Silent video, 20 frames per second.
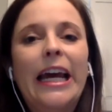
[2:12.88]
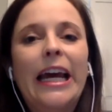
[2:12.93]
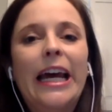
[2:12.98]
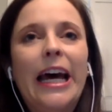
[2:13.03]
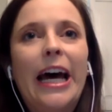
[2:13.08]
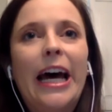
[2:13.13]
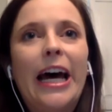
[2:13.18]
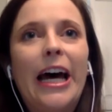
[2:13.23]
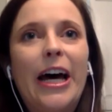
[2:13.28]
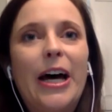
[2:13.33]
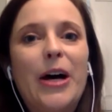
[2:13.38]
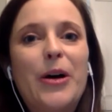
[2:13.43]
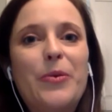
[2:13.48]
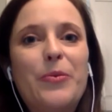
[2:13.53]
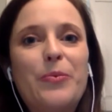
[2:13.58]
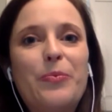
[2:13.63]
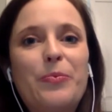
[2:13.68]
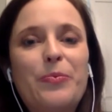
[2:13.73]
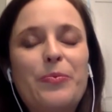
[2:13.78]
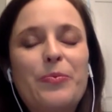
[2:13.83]

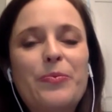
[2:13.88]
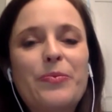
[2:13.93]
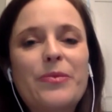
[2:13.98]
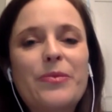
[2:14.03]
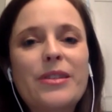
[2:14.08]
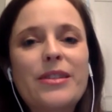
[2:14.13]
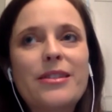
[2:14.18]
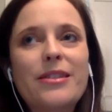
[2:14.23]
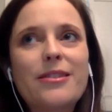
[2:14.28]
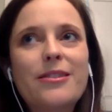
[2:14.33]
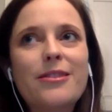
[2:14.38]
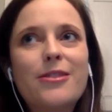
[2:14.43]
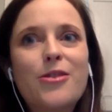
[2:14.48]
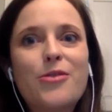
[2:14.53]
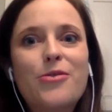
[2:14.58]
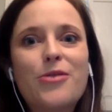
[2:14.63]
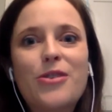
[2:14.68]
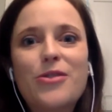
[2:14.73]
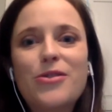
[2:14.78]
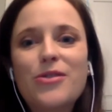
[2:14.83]
So
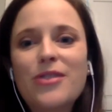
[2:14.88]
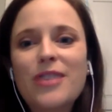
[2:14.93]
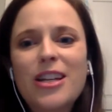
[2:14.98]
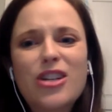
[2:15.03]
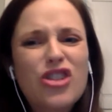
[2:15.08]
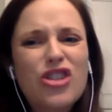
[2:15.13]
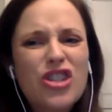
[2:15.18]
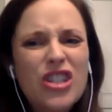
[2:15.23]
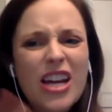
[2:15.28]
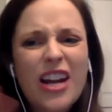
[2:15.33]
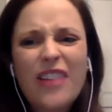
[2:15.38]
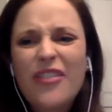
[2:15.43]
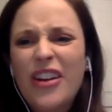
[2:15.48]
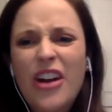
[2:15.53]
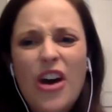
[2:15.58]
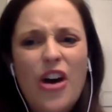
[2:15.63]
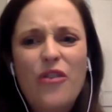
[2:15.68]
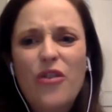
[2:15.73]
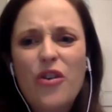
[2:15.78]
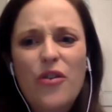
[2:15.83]
that's just kind of
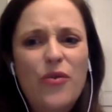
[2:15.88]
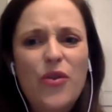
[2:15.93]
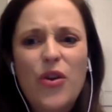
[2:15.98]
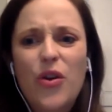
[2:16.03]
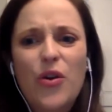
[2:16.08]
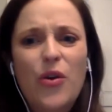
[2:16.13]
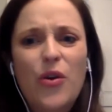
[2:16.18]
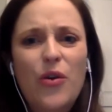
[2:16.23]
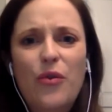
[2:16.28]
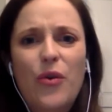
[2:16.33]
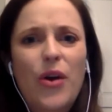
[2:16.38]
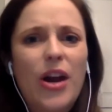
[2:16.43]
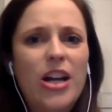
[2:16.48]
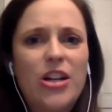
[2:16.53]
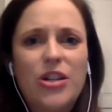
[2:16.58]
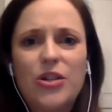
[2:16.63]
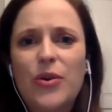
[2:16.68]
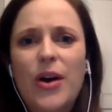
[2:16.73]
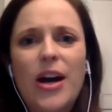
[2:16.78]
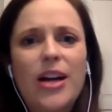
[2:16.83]
an overview of what I
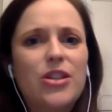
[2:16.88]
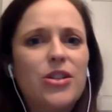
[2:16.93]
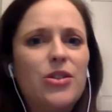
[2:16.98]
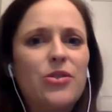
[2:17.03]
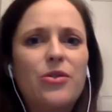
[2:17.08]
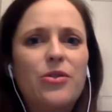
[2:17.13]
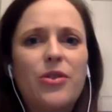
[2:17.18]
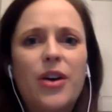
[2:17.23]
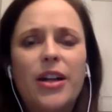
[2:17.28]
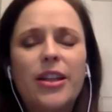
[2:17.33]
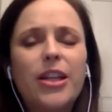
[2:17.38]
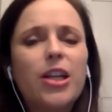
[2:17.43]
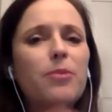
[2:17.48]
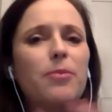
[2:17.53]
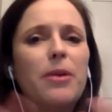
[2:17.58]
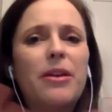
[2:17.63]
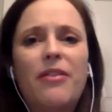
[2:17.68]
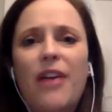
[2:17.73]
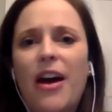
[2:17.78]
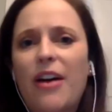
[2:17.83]
do. I do a little
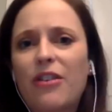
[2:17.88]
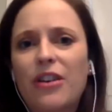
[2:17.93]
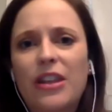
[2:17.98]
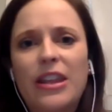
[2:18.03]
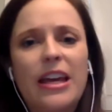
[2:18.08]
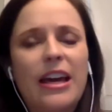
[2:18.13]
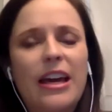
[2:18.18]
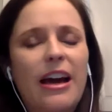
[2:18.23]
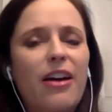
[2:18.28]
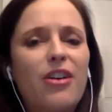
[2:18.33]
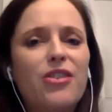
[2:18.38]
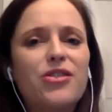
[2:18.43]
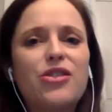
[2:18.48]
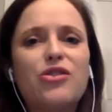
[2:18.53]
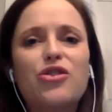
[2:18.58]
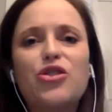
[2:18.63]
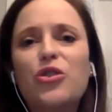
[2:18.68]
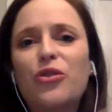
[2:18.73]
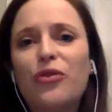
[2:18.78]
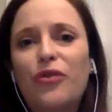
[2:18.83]
bit of everything. I also
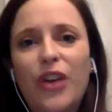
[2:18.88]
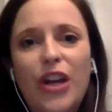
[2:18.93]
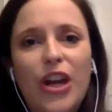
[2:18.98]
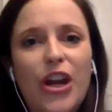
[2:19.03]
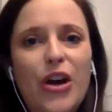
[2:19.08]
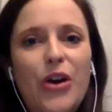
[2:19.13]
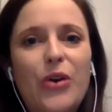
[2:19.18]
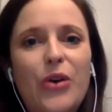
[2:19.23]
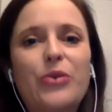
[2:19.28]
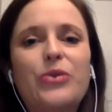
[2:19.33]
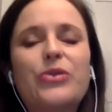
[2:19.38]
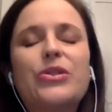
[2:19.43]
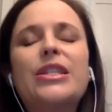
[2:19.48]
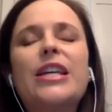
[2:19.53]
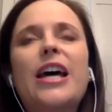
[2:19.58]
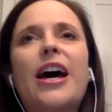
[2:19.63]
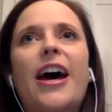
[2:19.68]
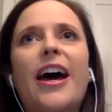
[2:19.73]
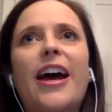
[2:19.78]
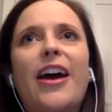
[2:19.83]
shoot videos.
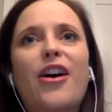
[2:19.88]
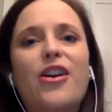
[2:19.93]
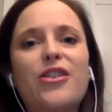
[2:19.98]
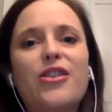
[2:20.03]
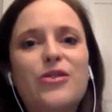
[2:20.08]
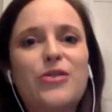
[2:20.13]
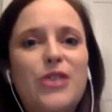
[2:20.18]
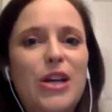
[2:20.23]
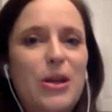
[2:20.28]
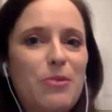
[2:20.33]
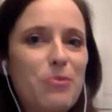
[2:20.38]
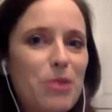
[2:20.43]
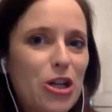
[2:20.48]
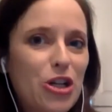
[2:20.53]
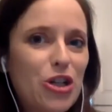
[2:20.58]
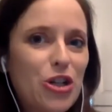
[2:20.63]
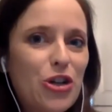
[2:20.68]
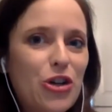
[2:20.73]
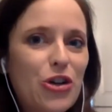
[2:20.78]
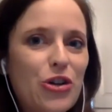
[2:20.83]
I also take
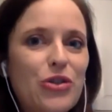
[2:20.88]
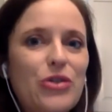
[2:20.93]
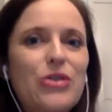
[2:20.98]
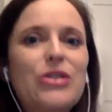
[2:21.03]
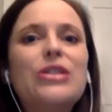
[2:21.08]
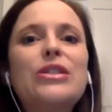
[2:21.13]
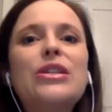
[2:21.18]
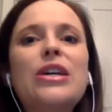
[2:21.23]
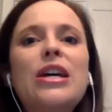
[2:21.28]
pictures.